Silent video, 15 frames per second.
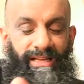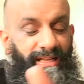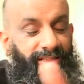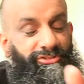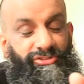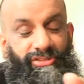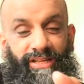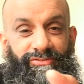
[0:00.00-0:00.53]

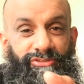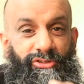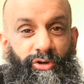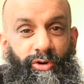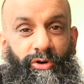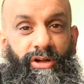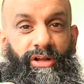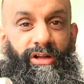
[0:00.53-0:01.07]
just have to
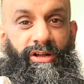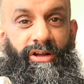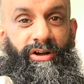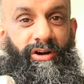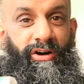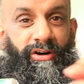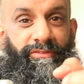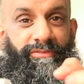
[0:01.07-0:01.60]
go
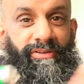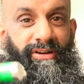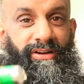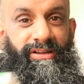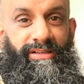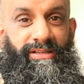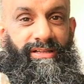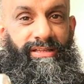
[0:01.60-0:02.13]
off
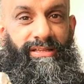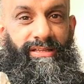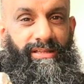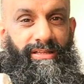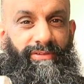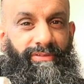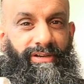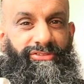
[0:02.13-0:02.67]

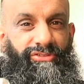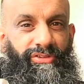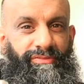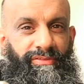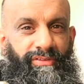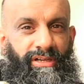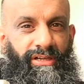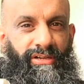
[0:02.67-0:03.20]
the rest
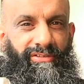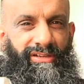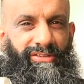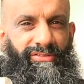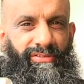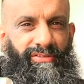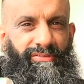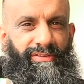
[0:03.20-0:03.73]
of
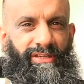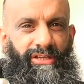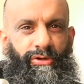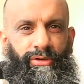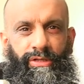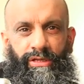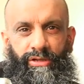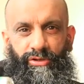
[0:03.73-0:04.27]
the
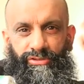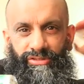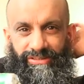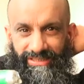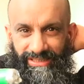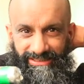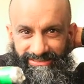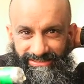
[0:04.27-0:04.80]
video on the
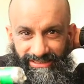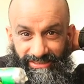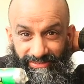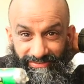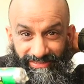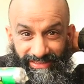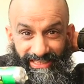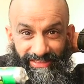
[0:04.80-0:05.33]
tastes and
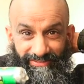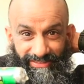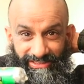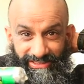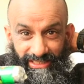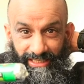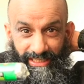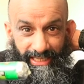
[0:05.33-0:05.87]

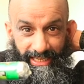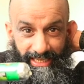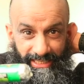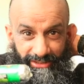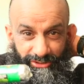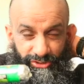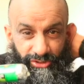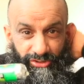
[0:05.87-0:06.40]
flavours,
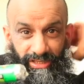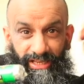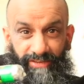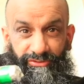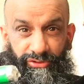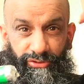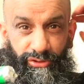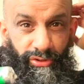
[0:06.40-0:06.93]
and you'll
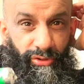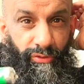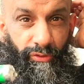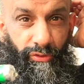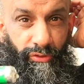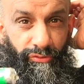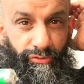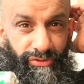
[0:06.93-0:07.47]
have to do your
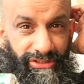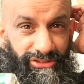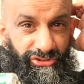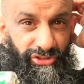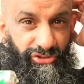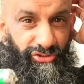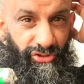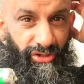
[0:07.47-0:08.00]
own
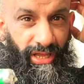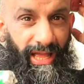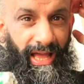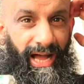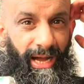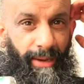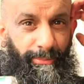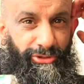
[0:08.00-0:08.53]
research on
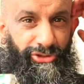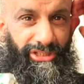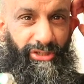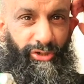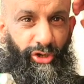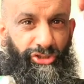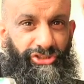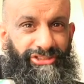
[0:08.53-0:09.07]
how much it
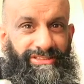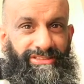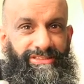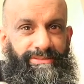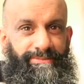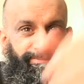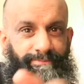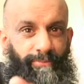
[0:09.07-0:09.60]

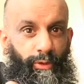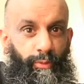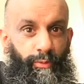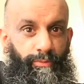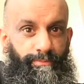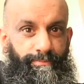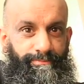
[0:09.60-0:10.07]
costs. Oh,